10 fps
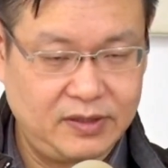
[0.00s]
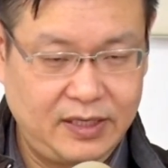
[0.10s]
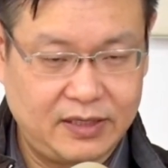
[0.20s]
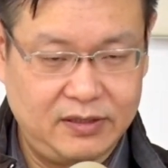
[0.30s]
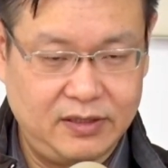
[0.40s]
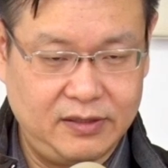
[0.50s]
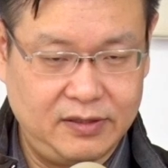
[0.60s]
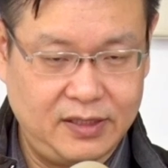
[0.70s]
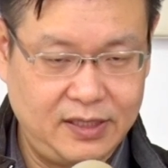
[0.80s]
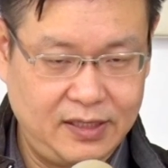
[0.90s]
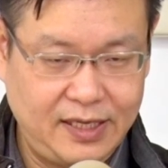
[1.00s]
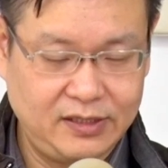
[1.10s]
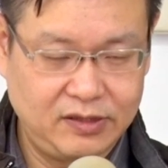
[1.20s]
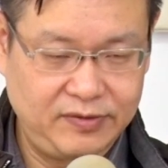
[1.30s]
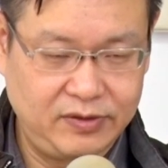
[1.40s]
Like the
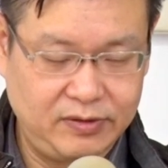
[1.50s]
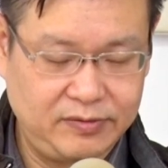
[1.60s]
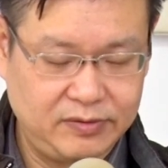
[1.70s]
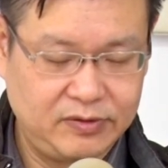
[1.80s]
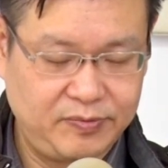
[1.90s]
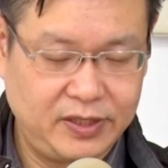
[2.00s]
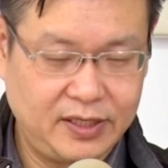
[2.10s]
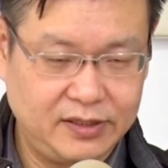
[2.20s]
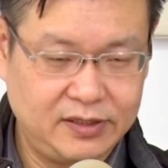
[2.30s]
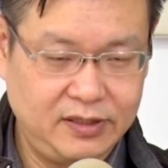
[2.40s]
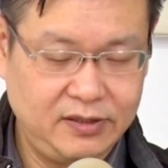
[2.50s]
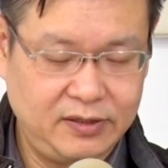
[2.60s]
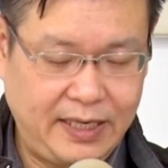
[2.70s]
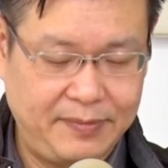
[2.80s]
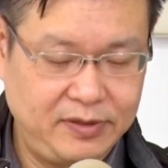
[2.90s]
length of your spring
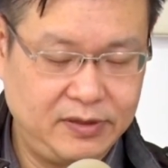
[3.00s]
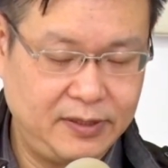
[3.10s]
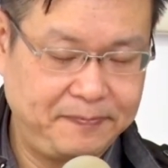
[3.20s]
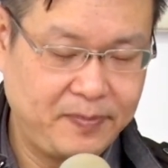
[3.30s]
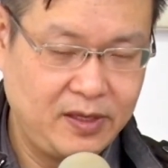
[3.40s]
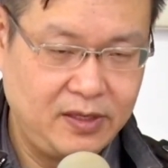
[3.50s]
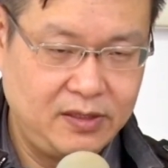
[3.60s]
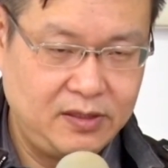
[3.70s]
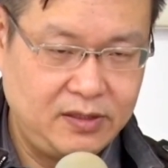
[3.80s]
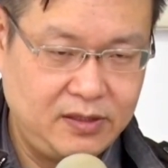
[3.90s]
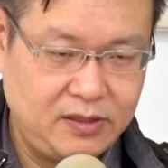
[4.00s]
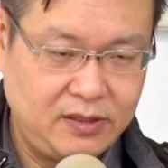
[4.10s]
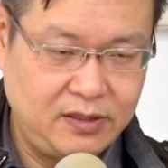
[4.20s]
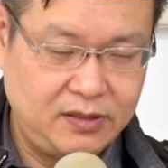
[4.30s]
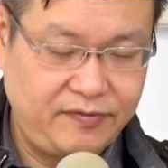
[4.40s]
constant, I mean the
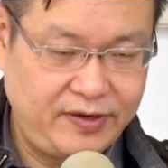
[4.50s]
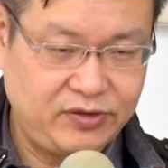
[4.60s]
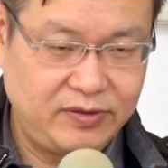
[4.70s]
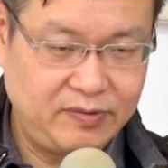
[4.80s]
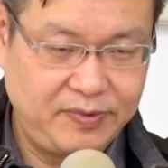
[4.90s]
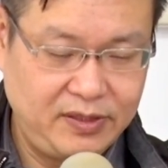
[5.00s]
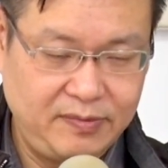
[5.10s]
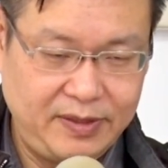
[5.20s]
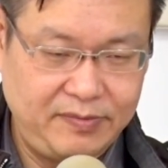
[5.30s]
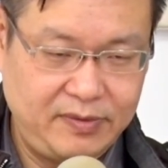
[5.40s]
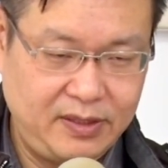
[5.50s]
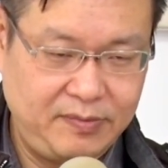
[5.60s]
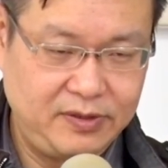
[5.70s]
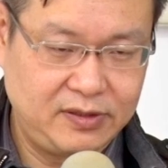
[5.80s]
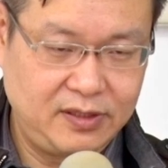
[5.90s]
diffraction of the beam
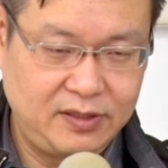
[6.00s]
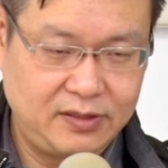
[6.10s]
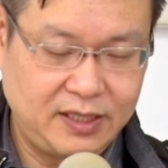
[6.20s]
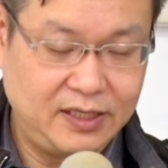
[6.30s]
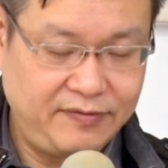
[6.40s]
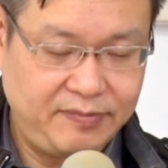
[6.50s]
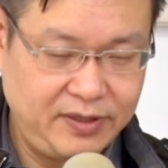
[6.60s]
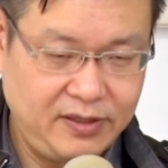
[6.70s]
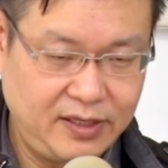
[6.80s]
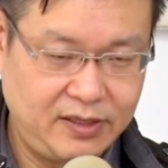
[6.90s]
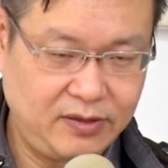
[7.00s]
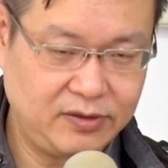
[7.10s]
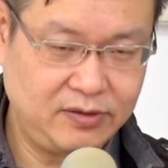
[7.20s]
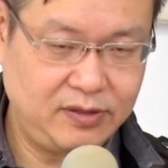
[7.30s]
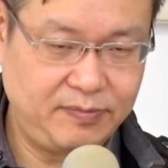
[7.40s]
means the cantilever beam, and
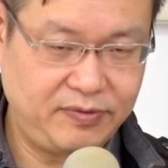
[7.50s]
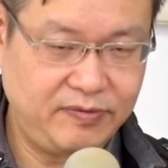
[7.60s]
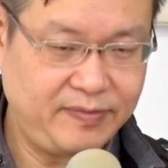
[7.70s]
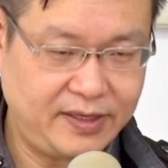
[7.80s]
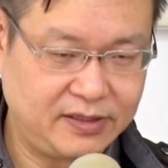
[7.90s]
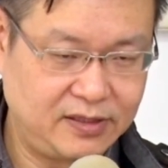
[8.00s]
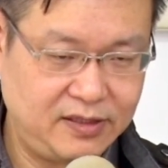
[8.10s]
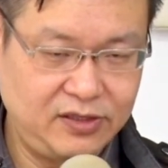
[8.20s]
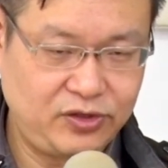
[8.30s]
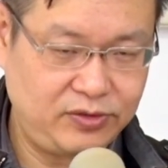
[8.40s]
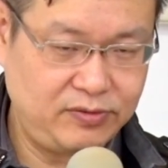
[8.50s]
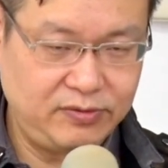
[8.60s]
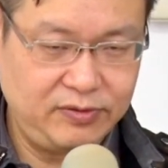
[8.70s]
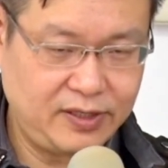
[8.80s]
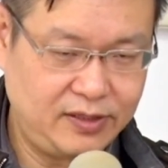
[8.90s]
also the proof mass. These two
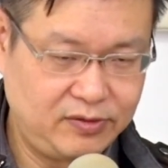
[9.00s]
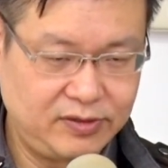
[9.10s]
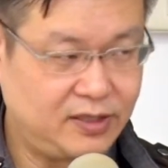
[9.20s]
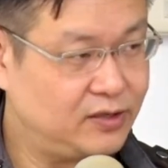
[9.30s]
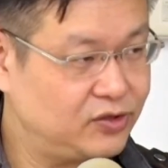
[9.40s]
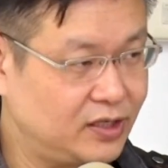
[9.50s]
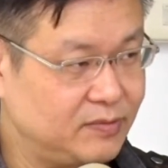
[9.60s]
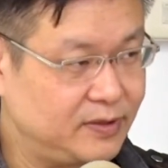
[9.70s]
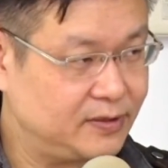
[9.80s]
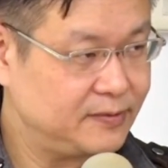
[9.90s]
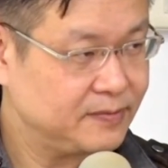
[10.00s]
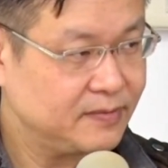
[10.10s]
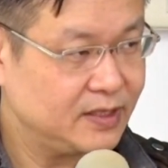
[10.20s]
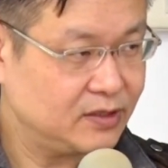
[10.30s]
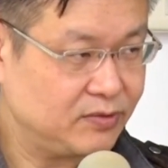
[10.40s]
you can do some adjustment
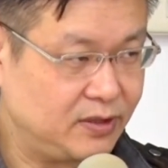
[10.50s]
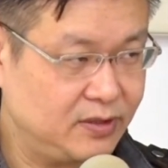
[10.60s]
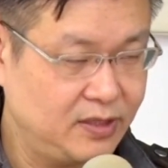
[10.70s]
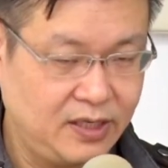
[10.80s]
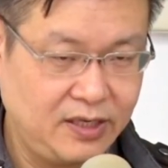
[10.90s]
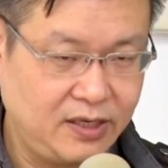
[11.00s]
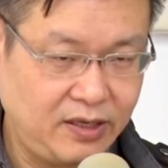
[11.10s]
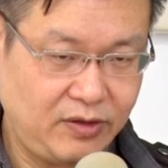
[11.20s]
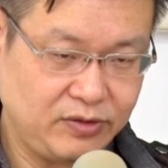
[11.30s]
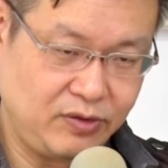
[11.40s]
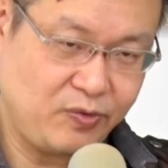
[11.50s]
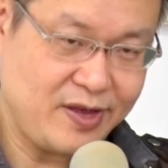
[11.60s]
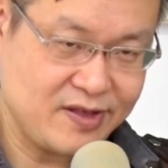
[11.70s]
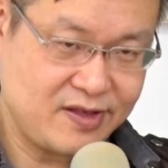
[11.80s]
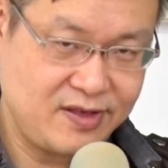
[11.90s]
as well, and also the
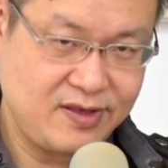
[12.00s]
width.